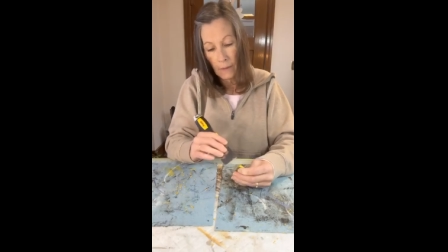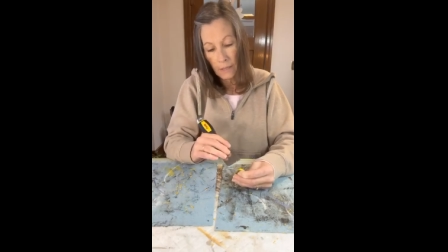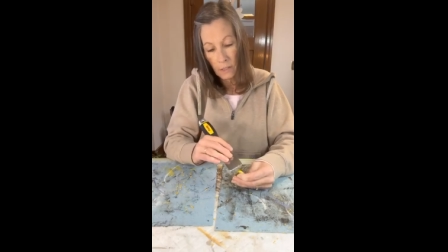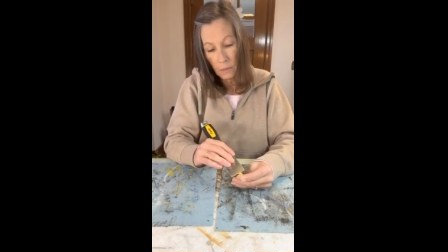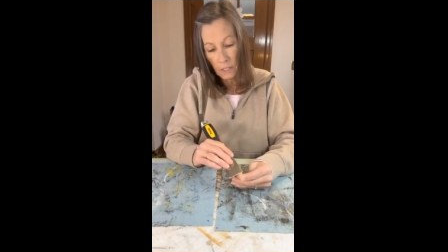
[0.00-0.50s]

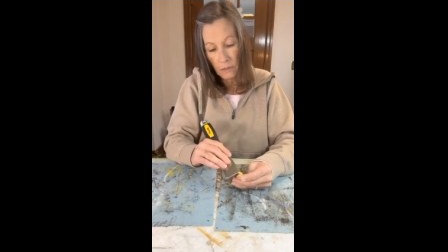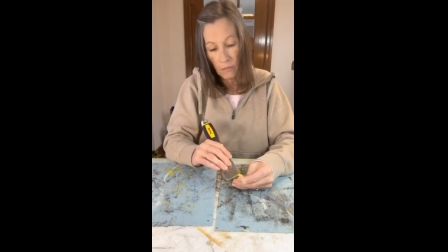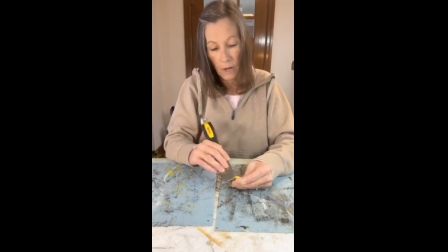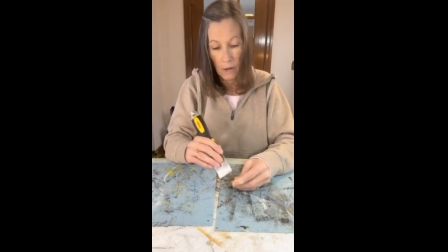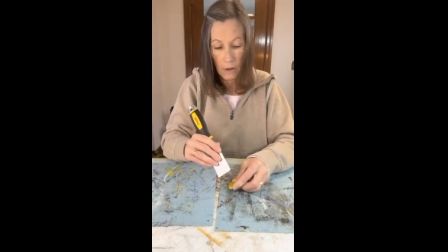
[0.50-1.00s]
That's what's
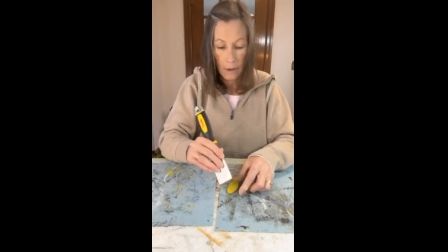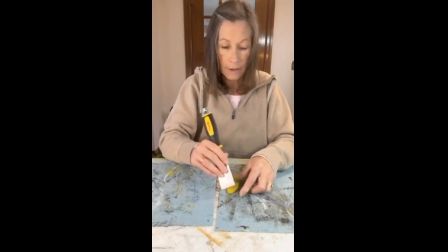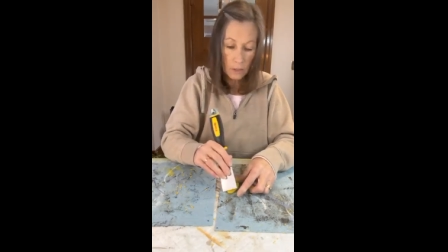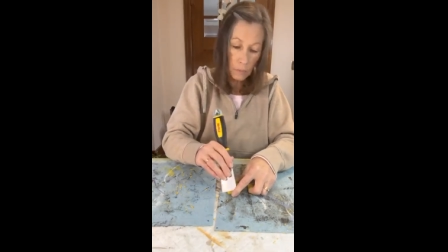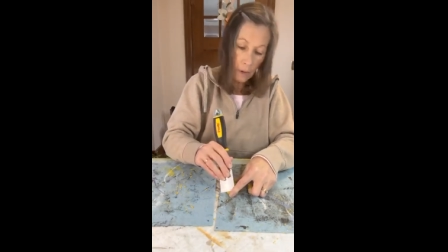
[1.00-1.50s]
fun.
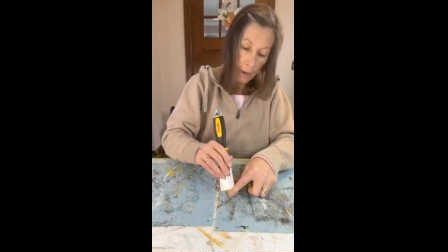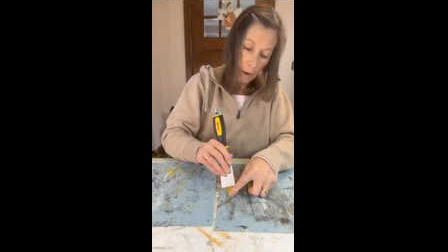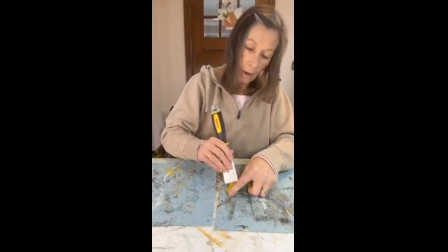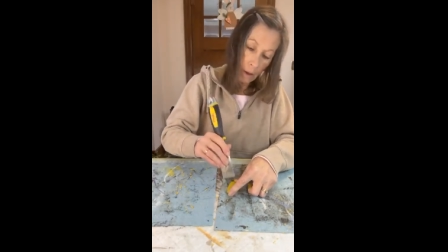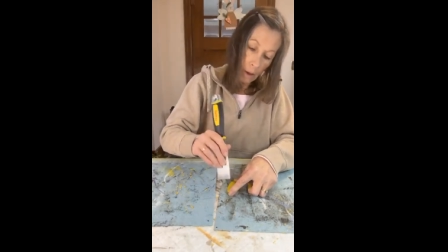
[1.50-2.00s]
That's
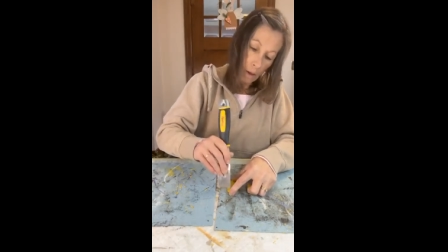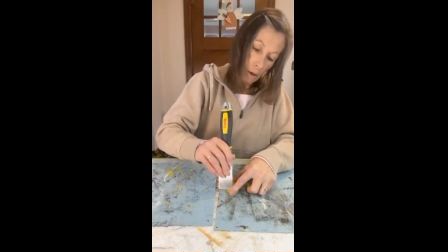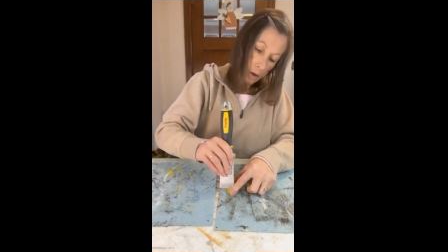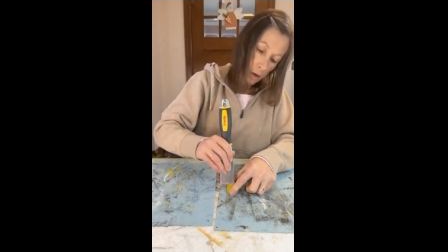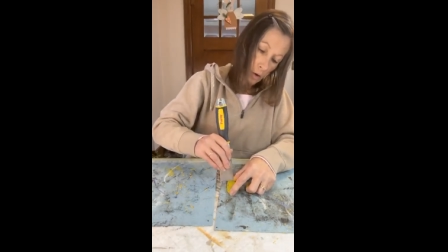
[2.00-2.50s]
why
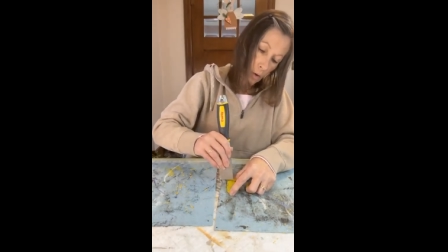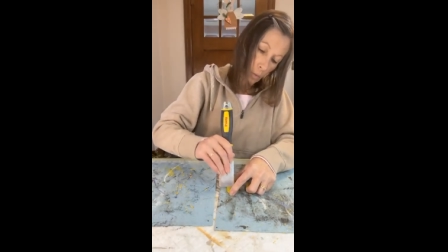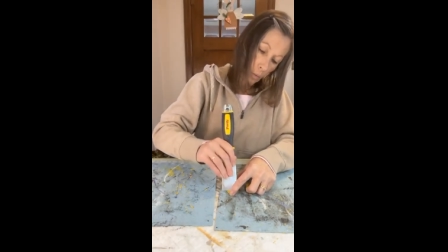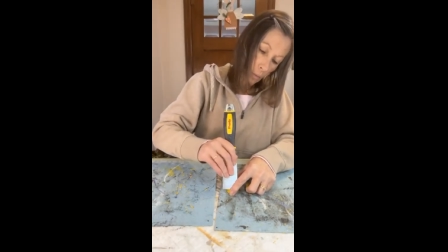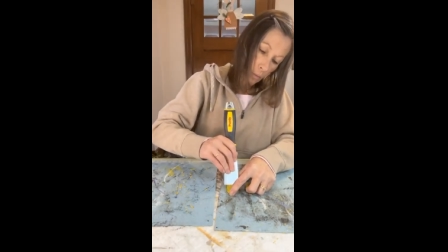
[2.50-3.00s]
you
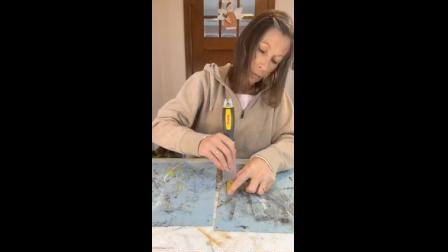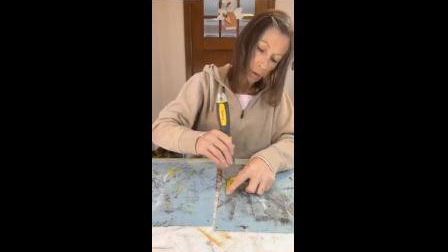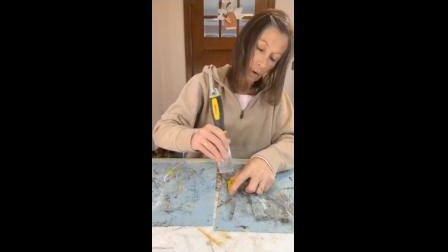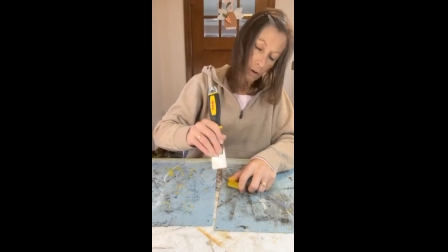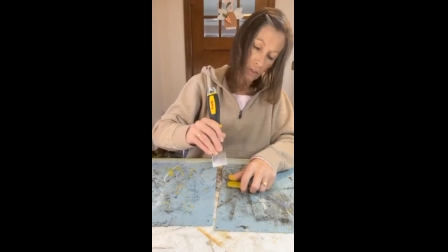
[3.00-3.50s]
know,
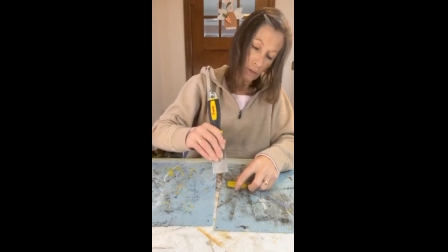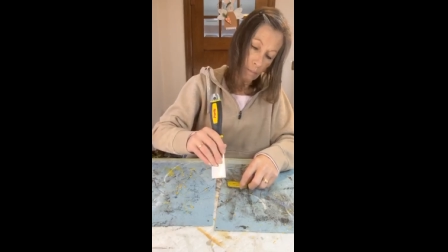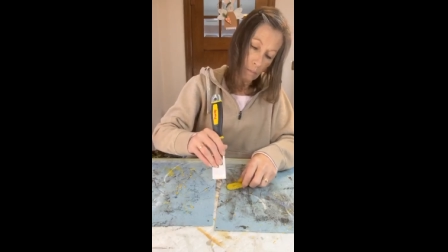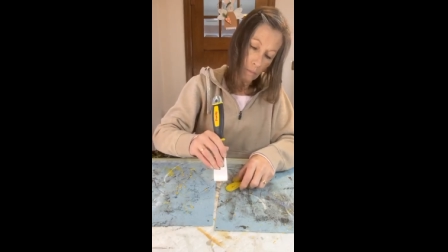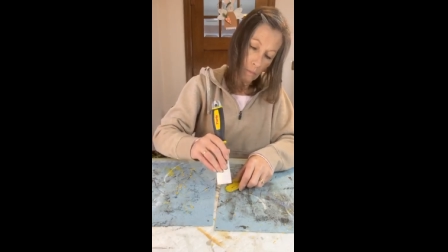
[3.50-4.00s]
there are
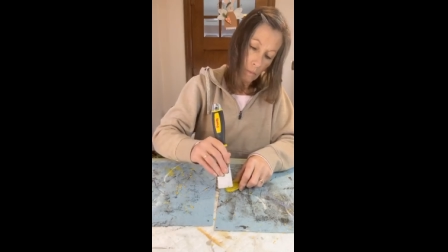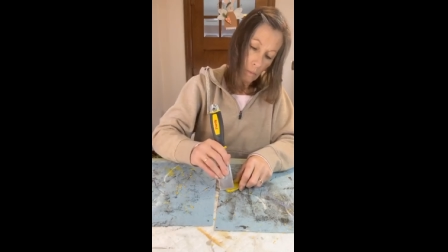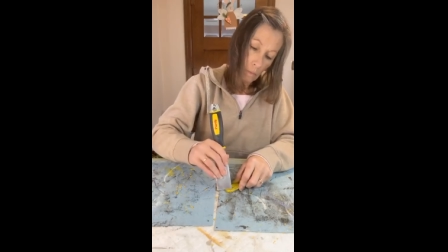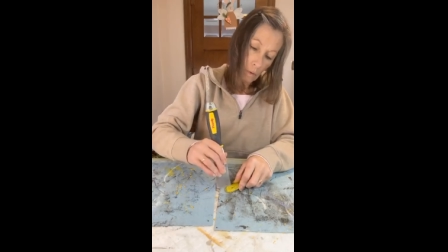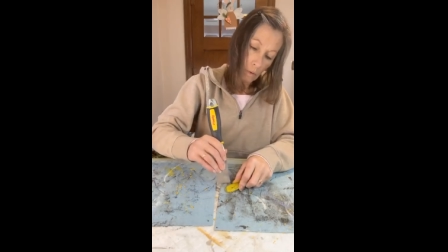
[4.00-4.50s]
some
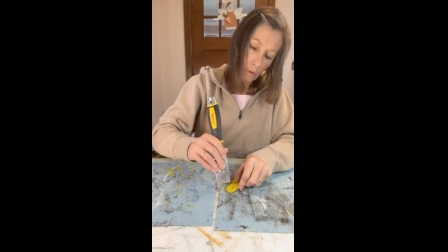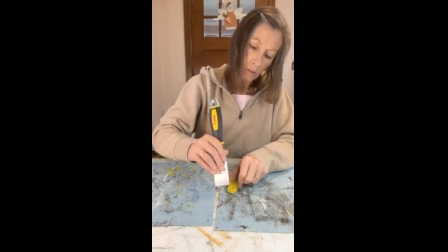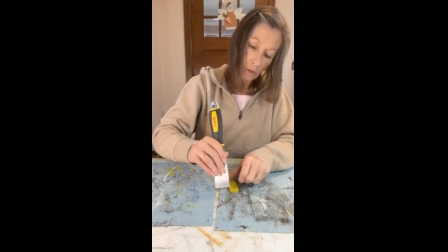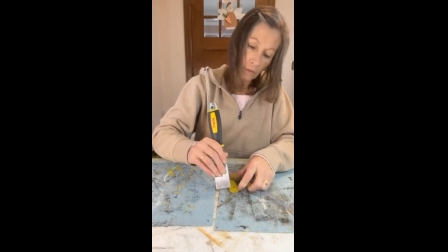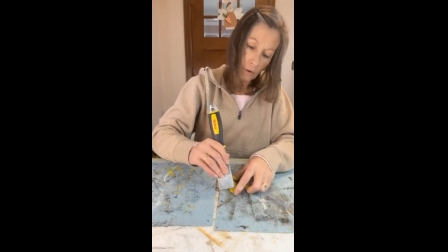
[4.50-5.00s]

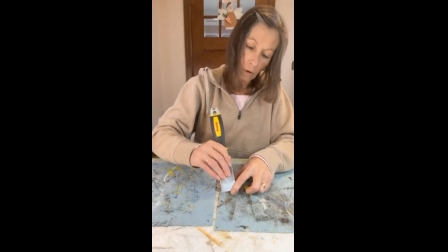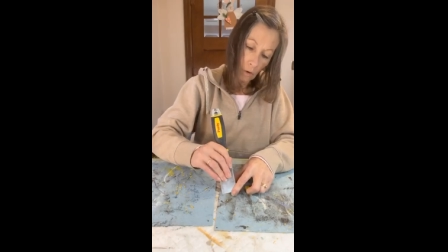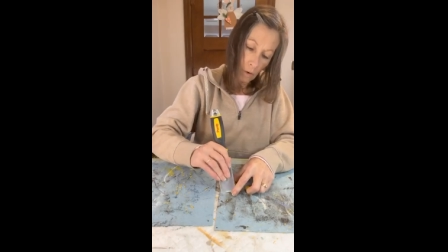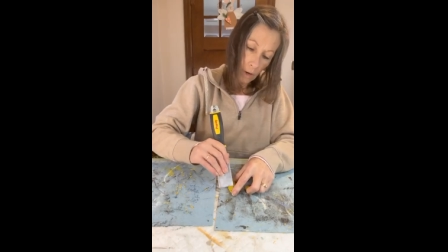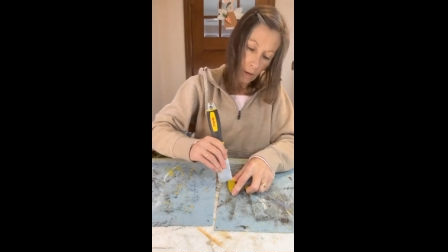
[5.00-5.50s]

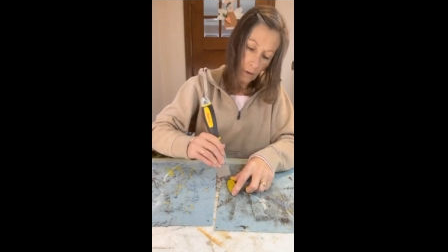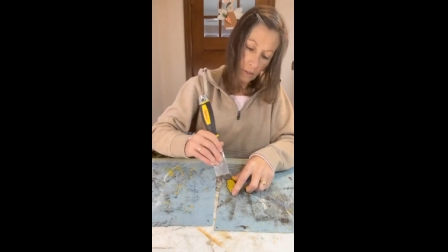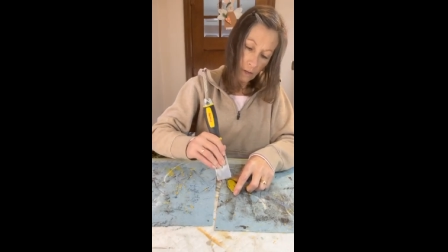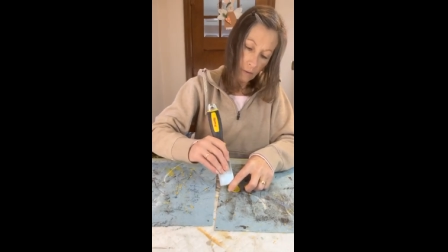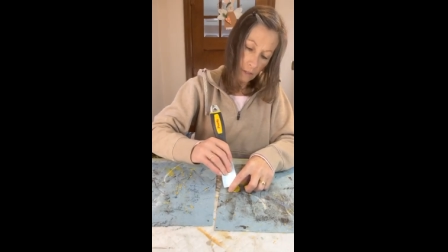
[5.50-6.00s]
different
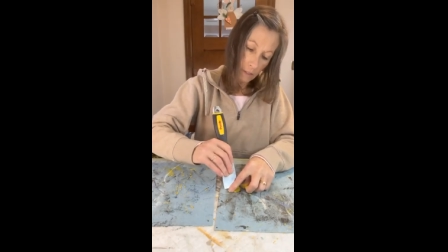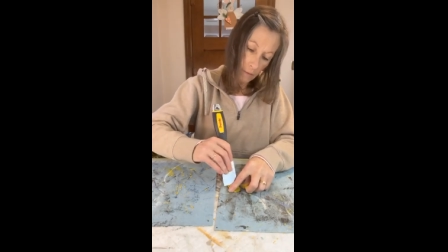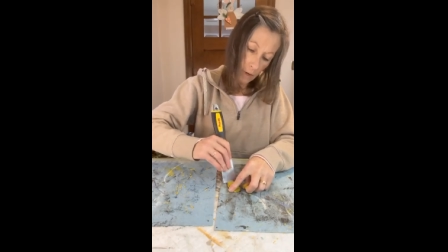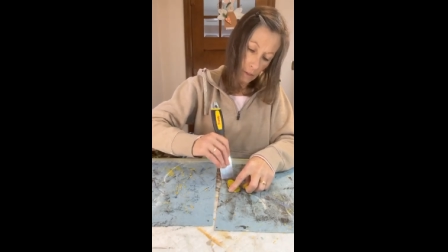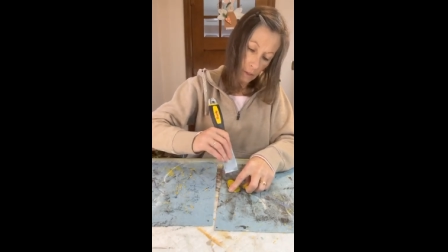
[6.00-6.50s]
creators in this
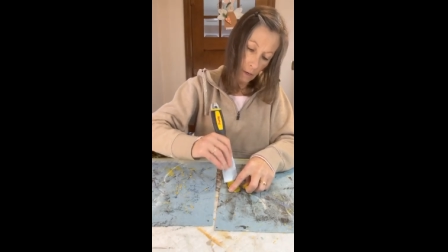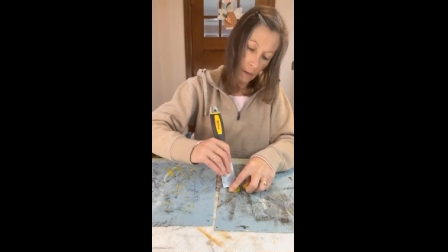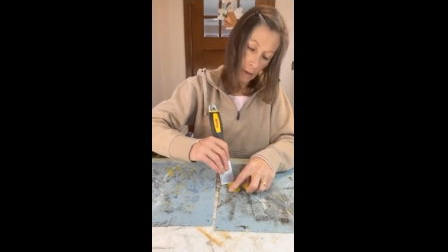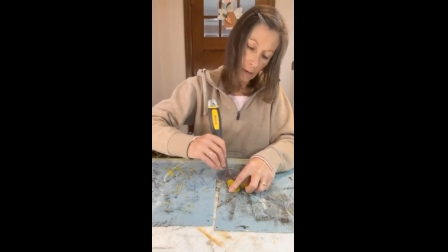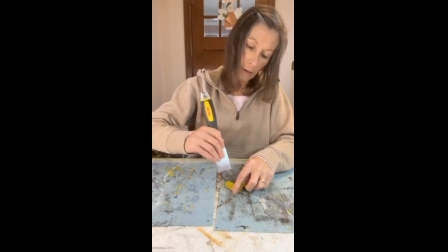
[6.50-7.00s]
event
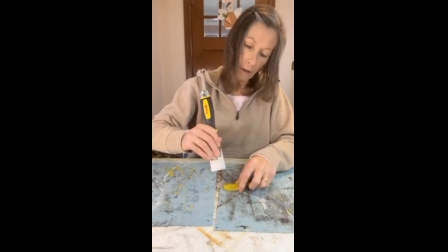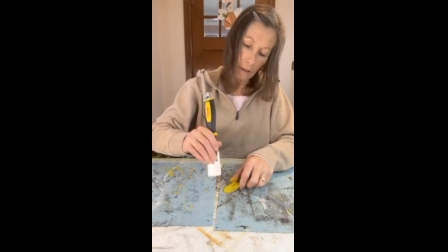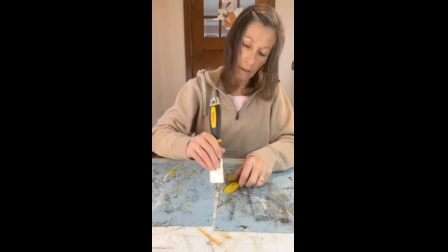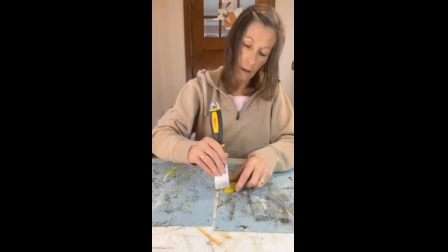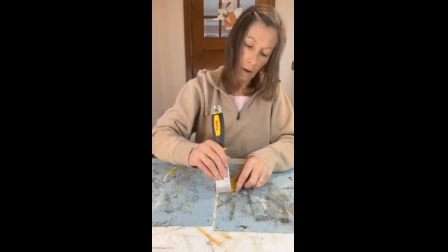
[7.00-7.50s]
today,
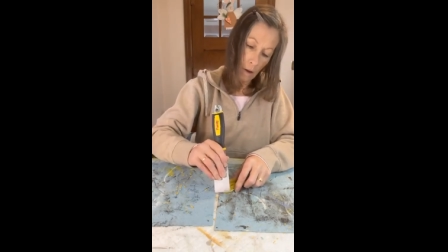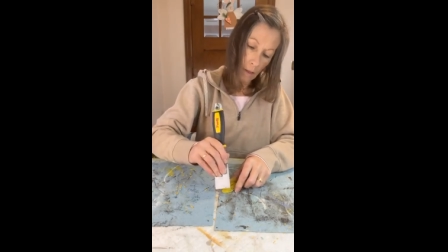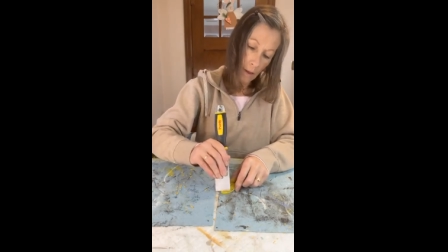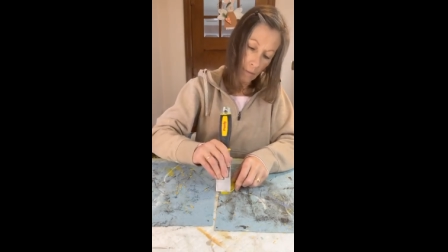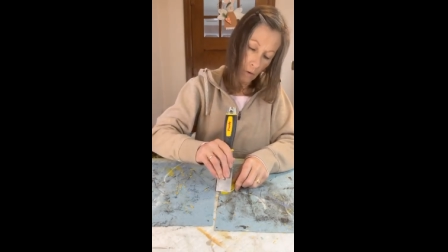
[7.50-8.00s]
and they
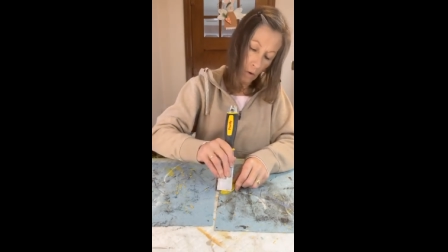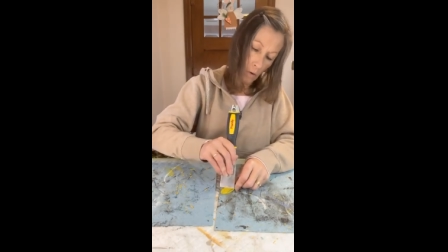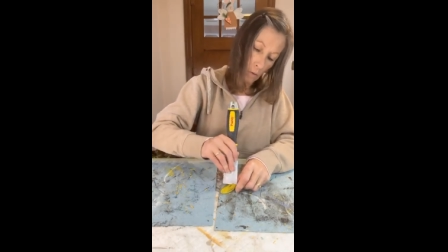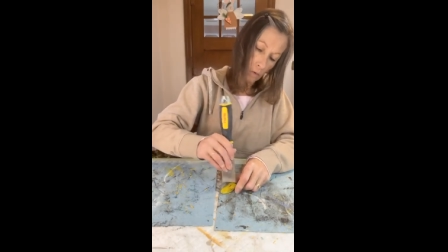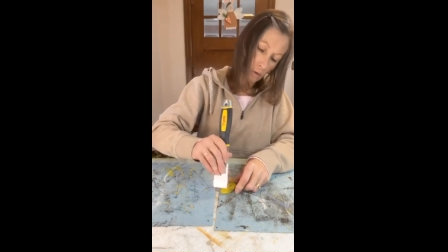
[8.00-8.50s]
all have their
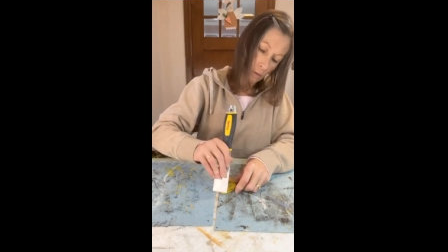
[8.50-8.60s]
own